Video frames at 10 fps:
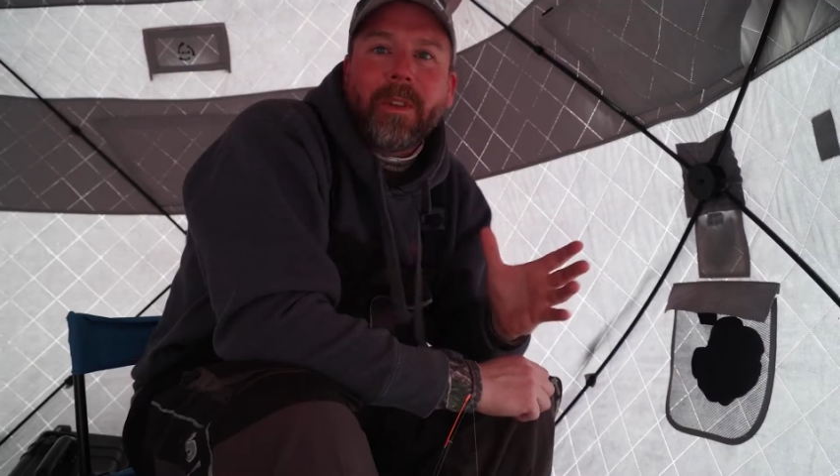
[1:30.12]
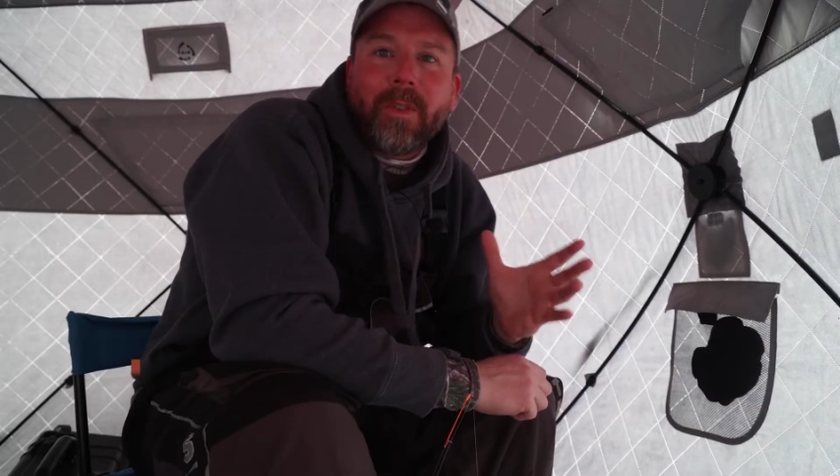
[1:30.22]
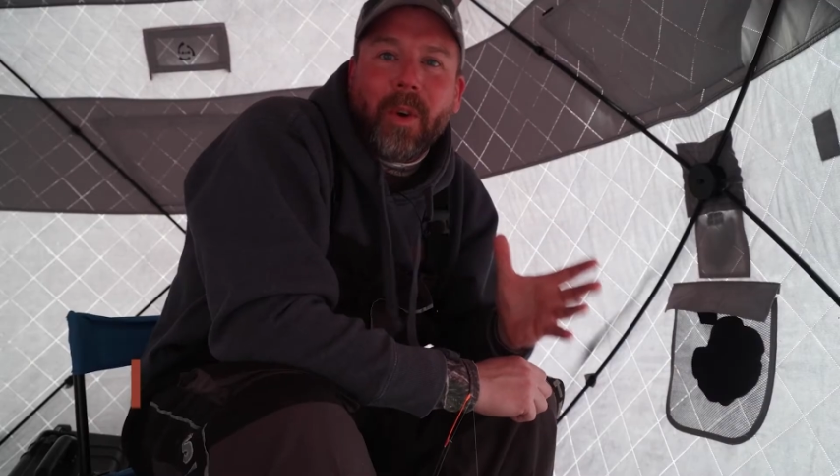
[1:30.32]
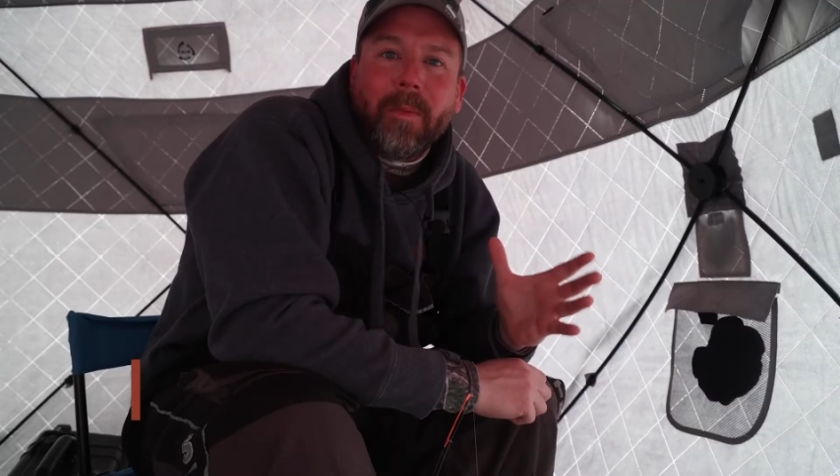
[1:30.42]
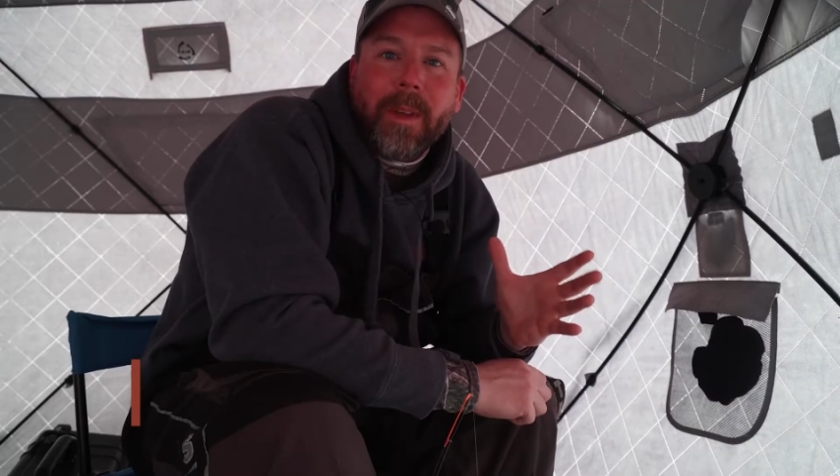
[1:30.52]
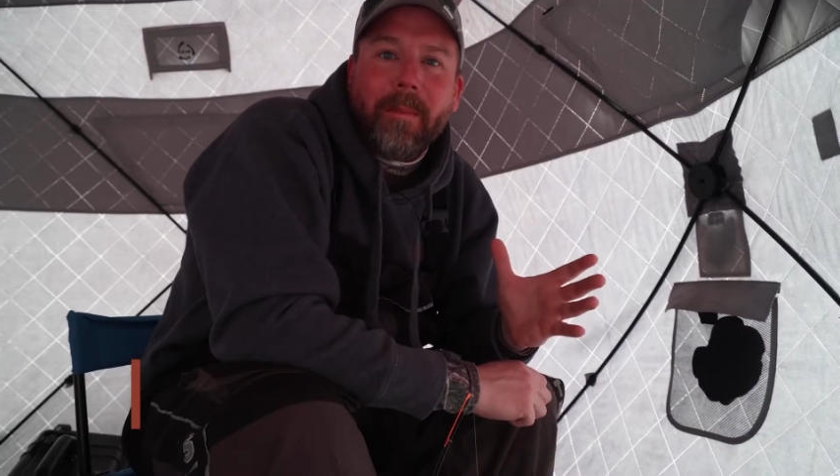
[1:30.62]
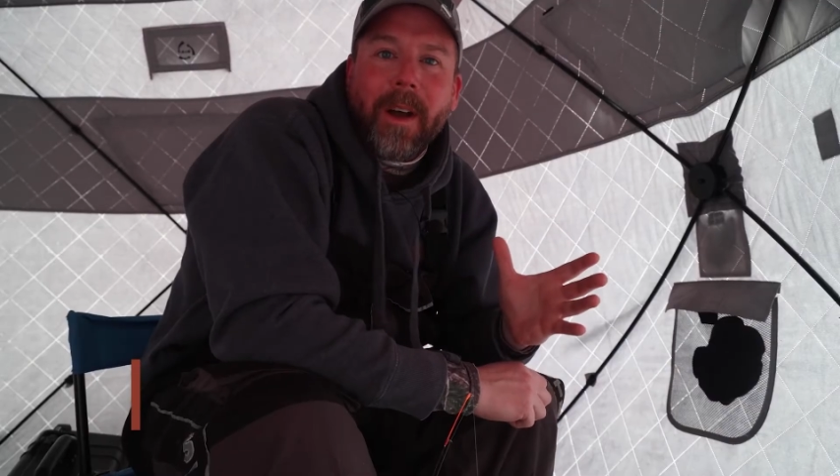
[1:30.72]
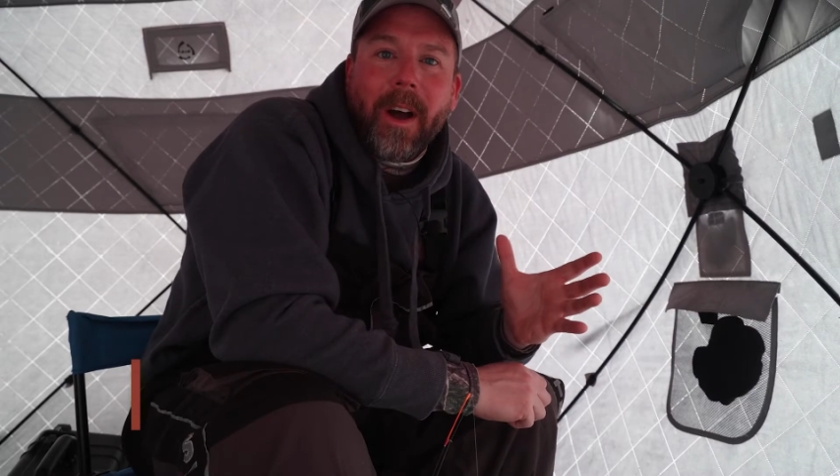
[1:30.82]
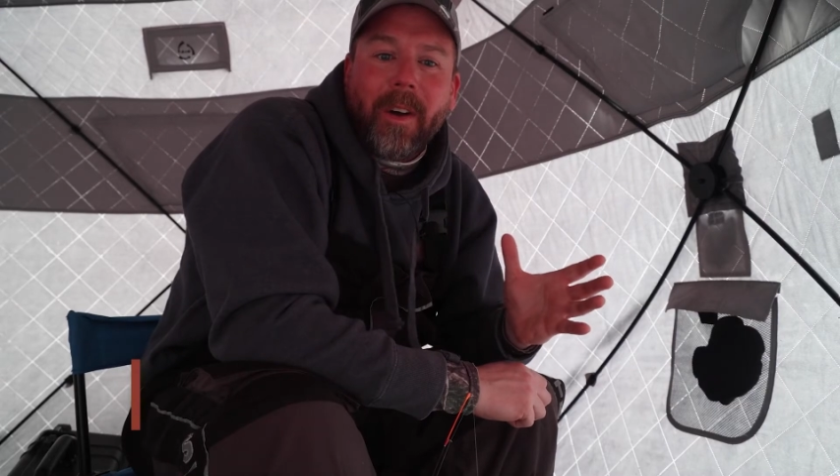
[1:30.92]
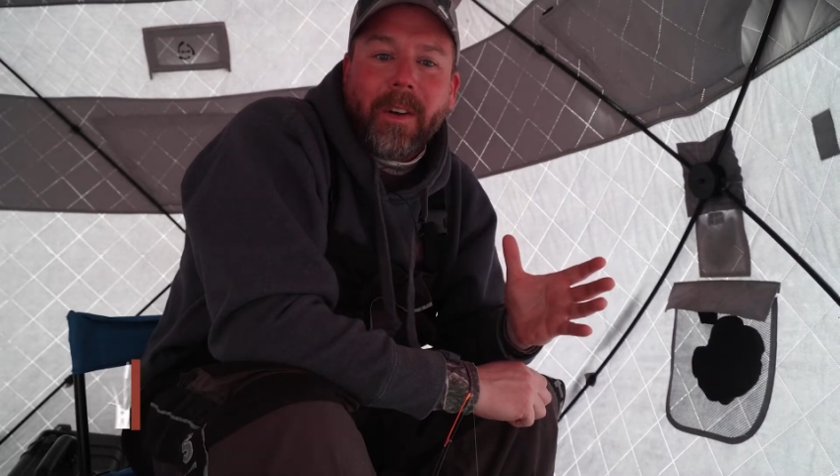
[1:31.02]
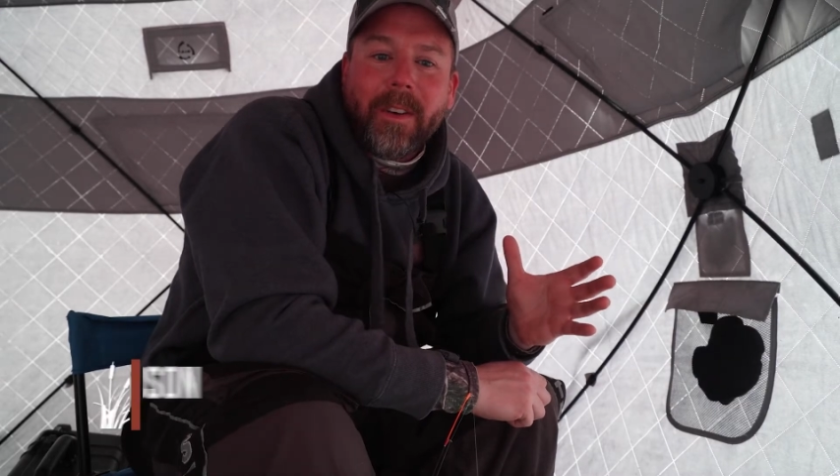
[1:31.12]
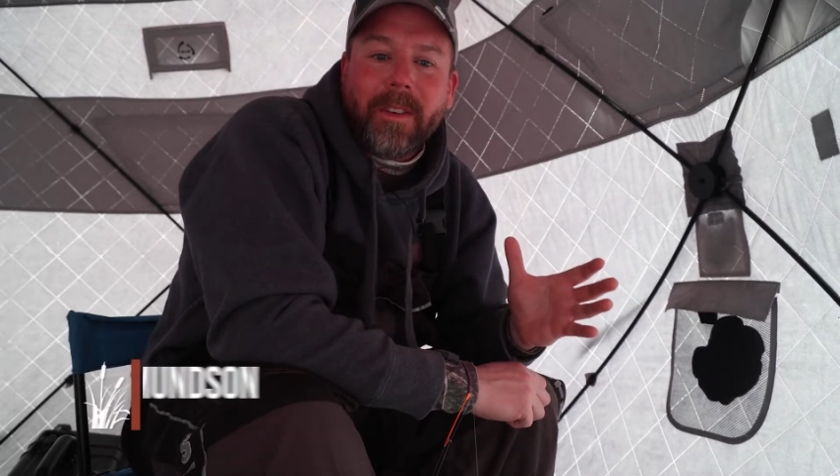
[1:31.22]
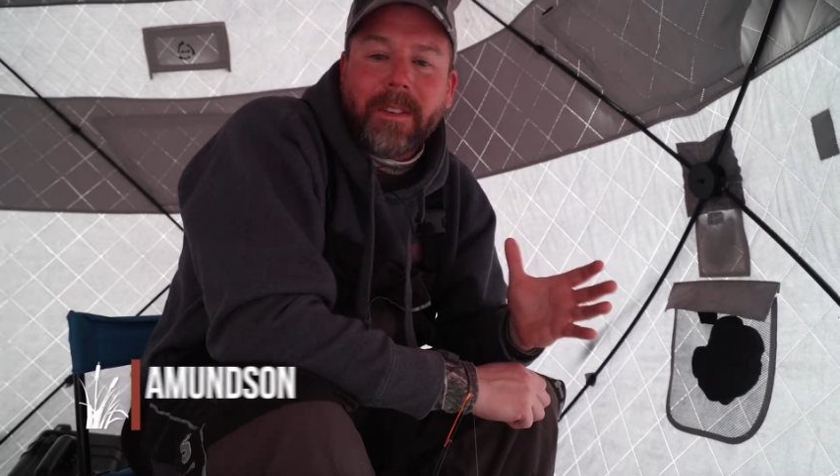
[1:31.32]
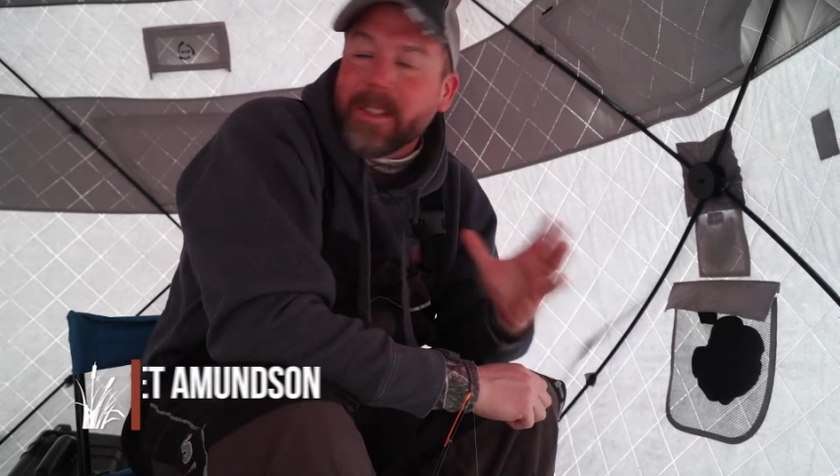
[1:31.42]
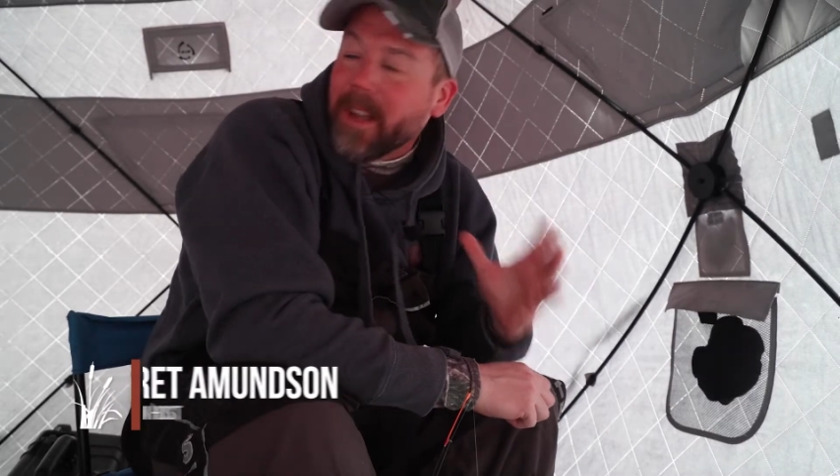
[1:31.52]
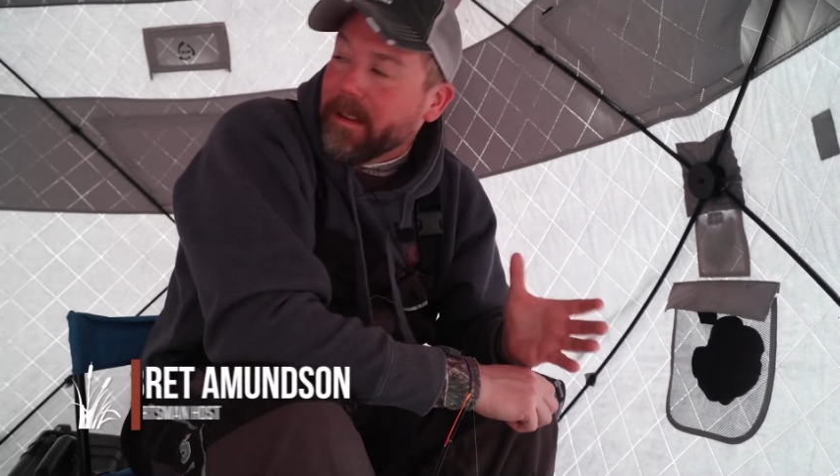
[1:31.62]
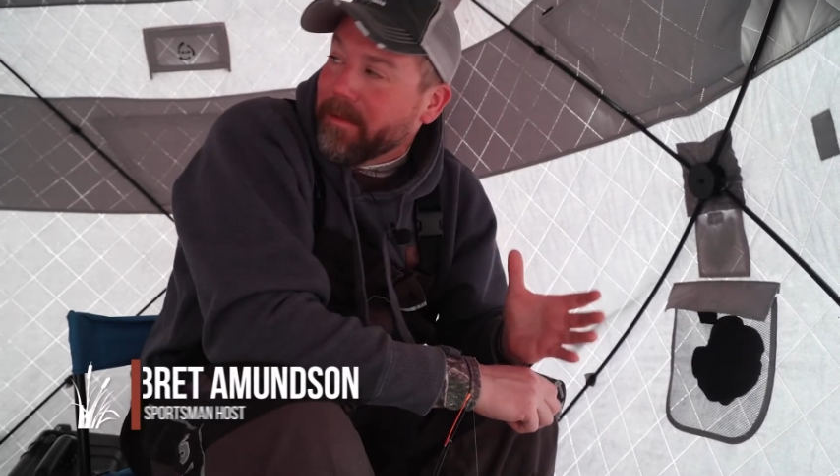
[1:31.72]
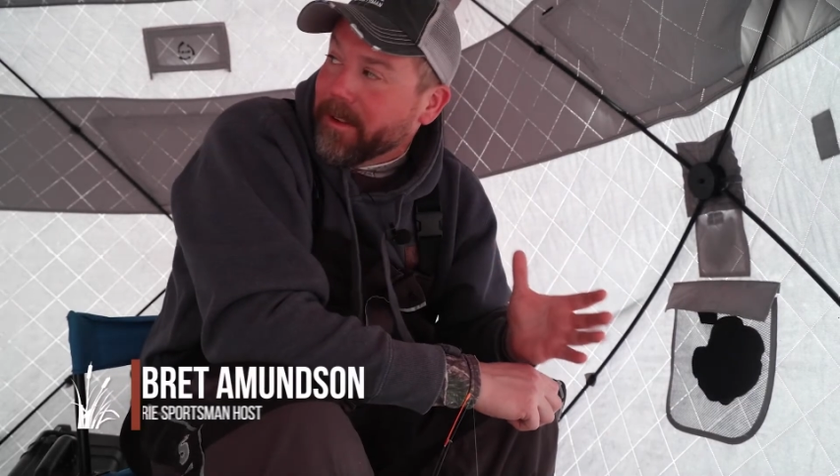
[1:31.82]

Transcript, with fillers: you told me about sight